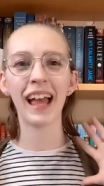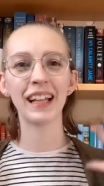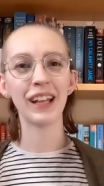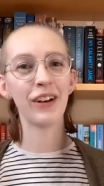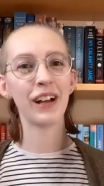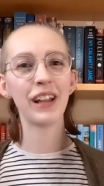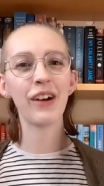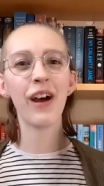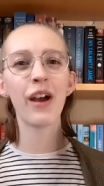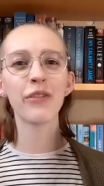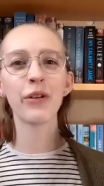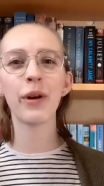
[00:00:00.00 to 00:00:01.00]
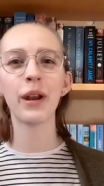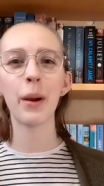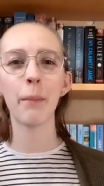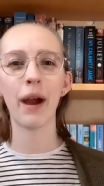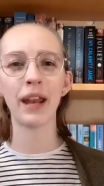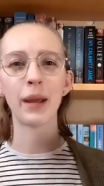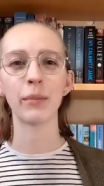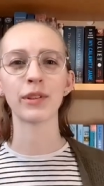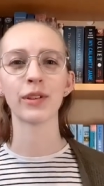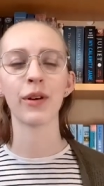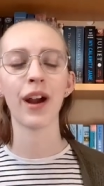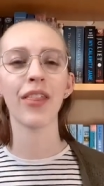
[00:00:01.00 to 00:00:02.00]
Hello, hello everyone. My name is
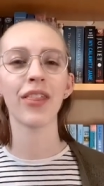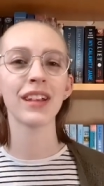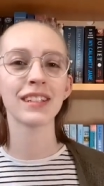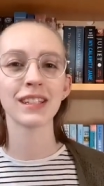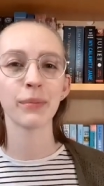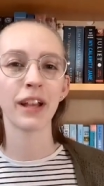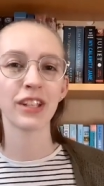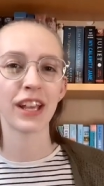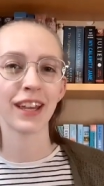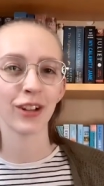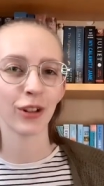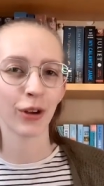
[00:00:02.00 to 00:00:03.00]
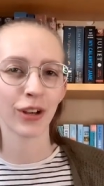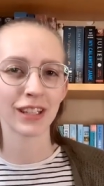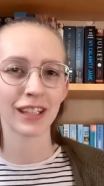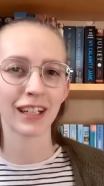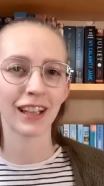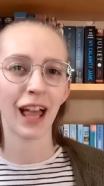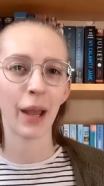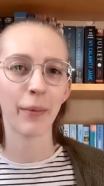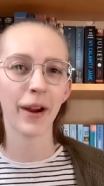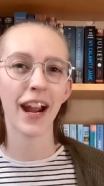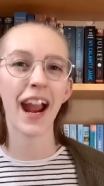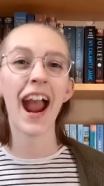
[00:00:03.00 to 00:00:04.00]
Laura. This is my channel, Laura's Little
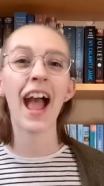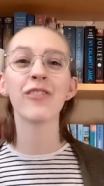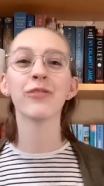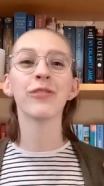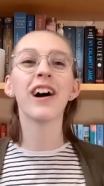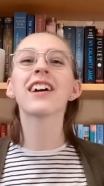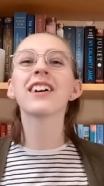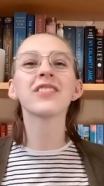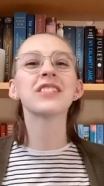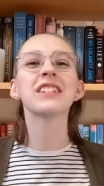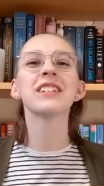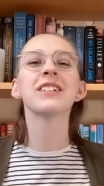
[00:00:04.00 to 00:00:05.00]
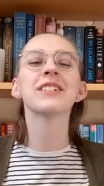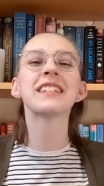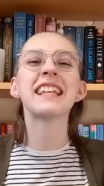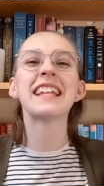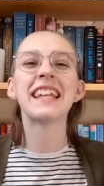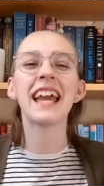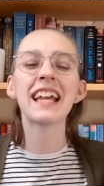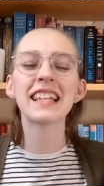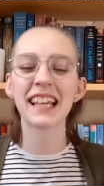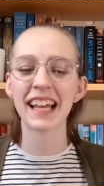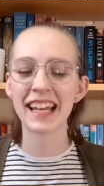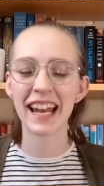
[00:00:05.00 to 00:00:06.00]
Library, and welcome to today's
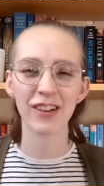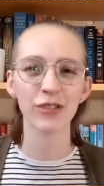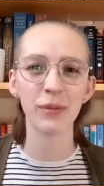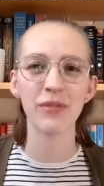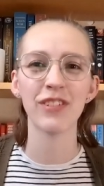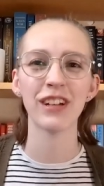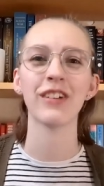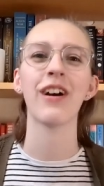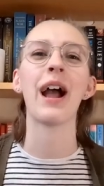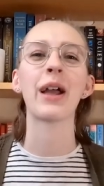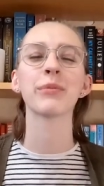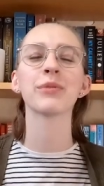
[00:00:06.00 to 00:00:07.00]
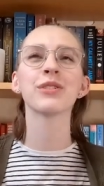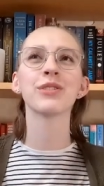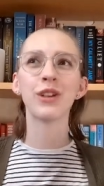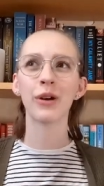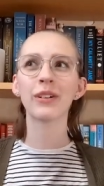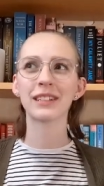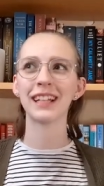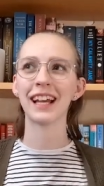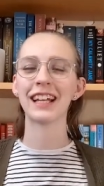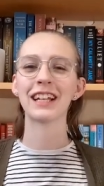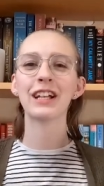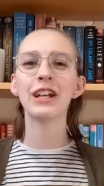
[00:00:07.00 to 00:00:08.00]
announcement video. I am so
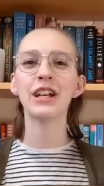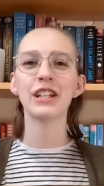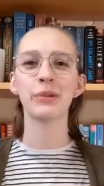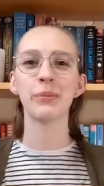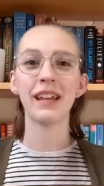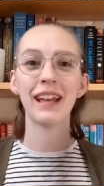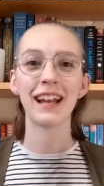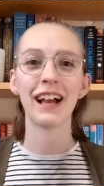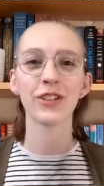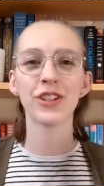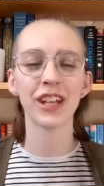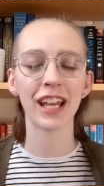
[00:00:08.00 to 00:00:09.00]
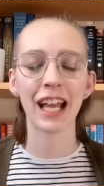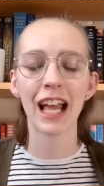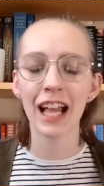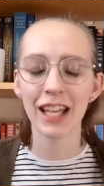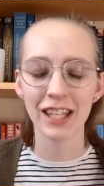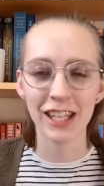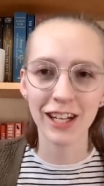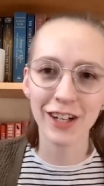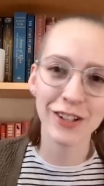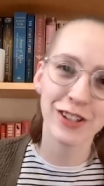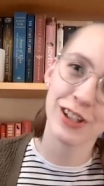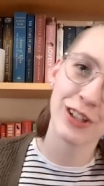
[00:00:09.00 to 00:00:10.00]
excited to be announcing
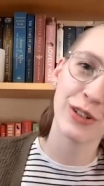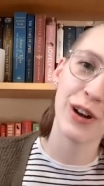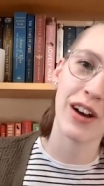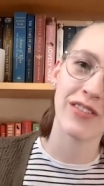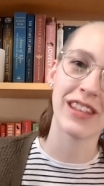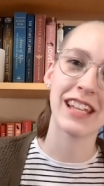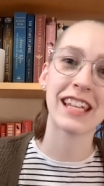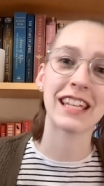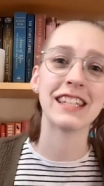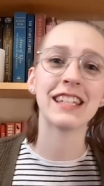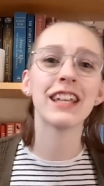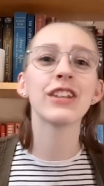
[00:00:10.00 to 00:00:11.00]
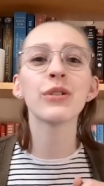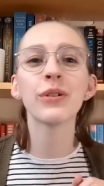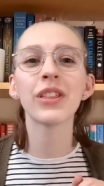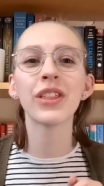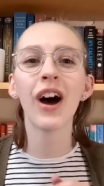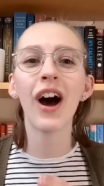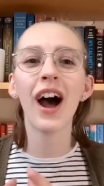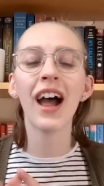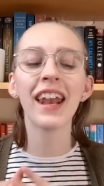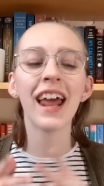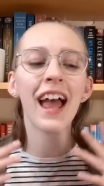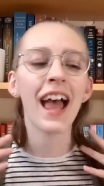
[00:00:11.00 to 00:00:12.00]
year two of the
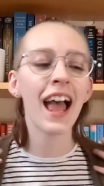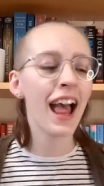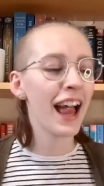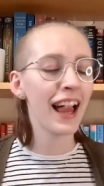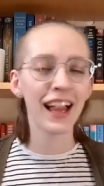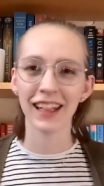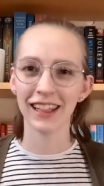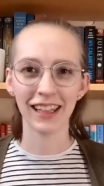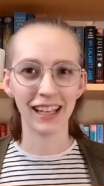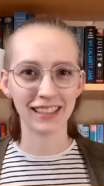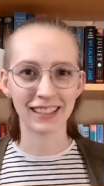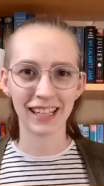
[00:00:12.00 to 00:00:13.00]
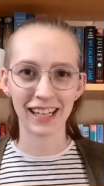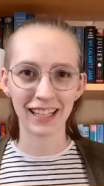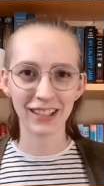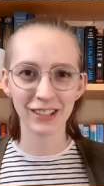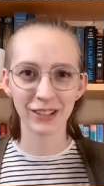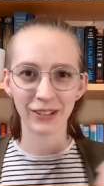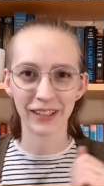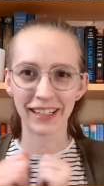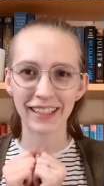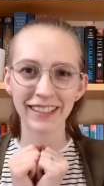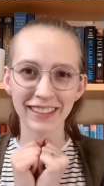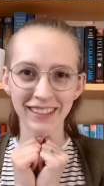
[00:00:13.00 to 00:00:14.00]
Continue-A-Thon. Let's get into
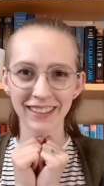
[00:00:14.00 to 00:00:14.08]
it.